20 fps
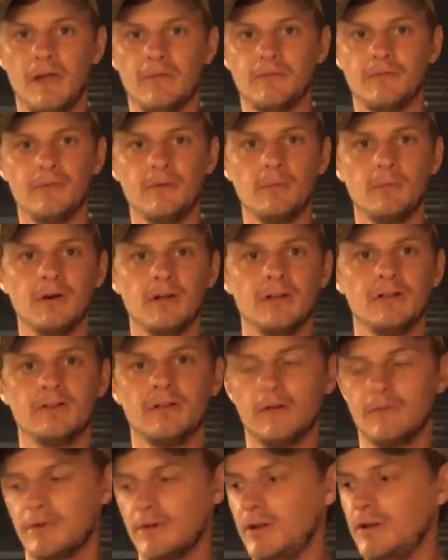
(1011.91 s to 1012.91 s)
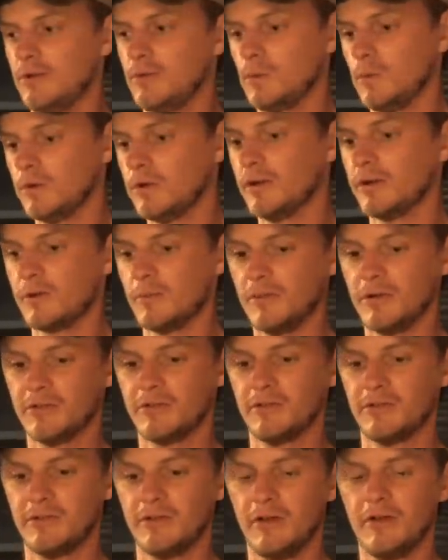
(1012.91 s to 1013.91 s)
have a few buddies over here and we'll cook a bunch
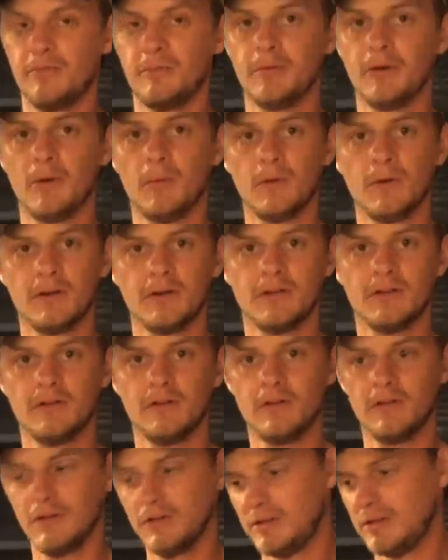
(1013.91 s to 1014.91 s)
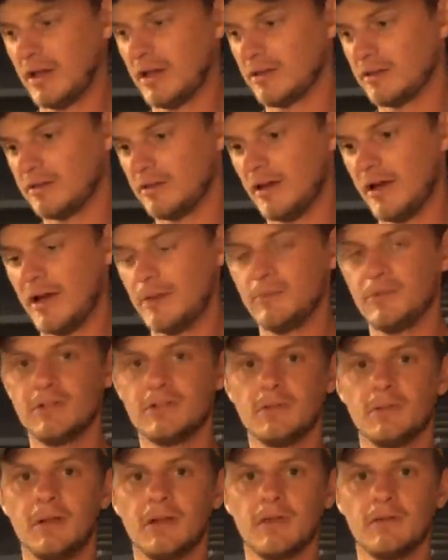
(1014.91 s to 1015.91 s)
of stuff, but I wanted to take the time
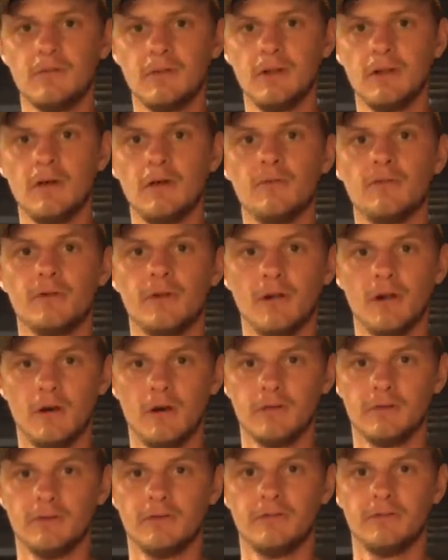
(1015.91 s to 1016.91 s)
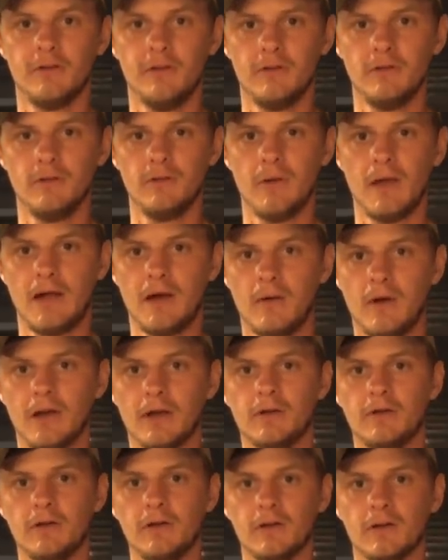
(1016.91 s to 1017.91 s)
just to make a video for y'all to show you how I
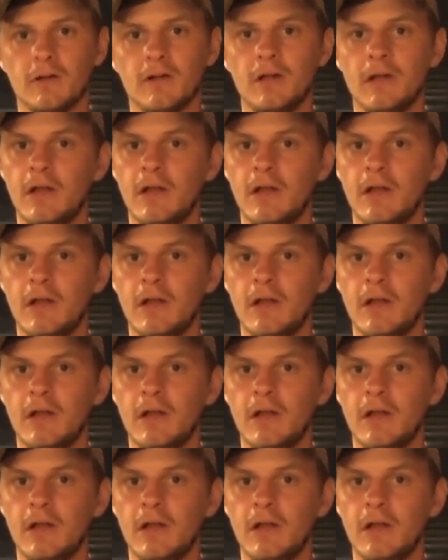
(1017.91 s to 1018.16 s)
cook